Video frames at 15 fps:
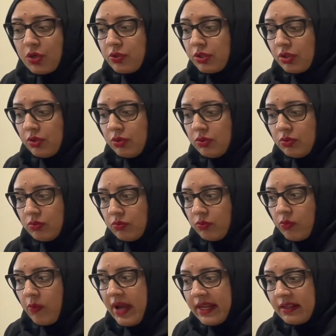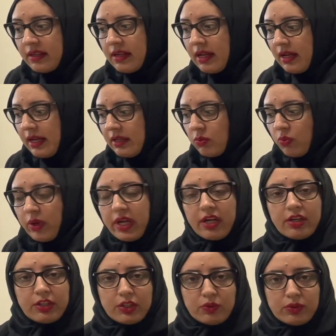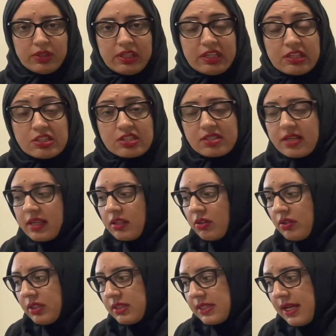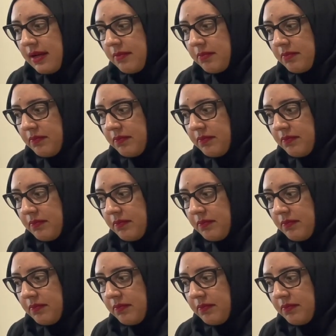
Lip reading: you when and where you need to take your exam.